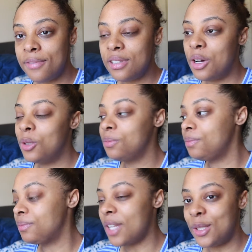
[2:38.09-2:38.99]
So
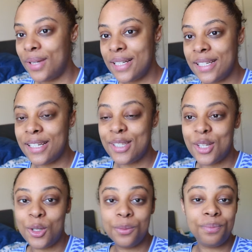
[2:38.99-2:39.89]
that's what I did.
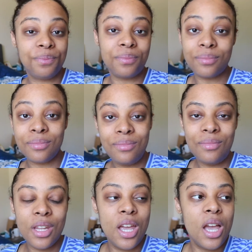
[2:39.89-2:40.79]
So
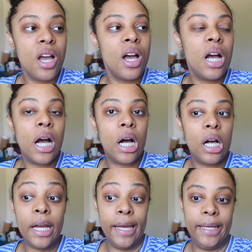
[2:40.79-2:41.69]

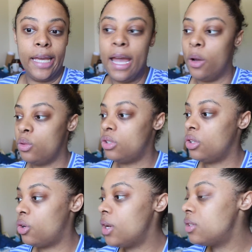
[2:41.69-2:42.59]
Uh, yeah, we're just
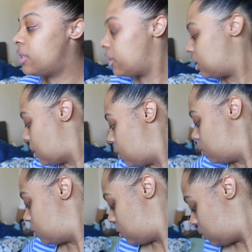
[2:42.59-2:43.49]
gonna go downstairs
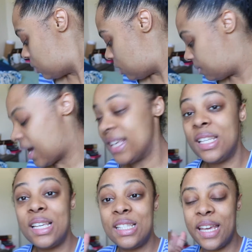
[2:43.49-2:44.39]
now. Um,
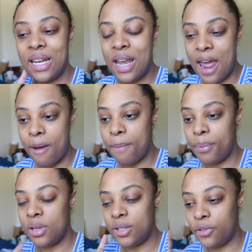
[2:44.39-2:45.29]
Isaac is taking a nap,
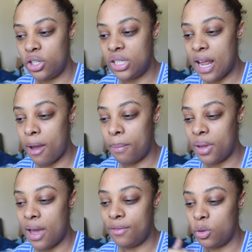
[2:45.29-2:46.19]
his first nap
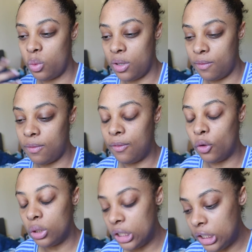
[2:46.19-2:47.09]
after we
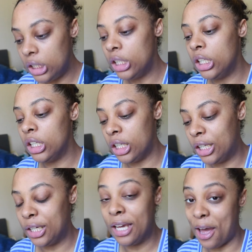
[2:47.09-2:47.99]
fully
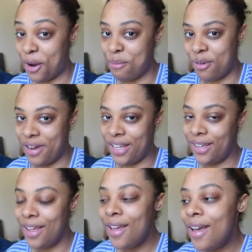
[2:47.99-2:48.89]
got up already.
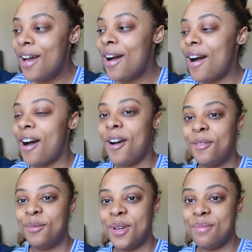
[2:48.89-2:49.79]

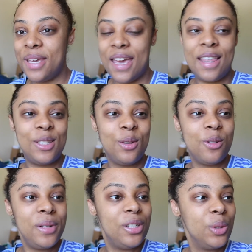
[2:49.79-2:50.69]
Um, but yeah, that's what we're
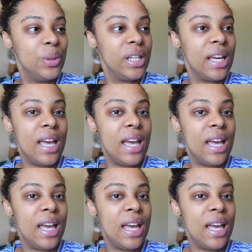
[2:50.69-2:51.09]
gonna be doing.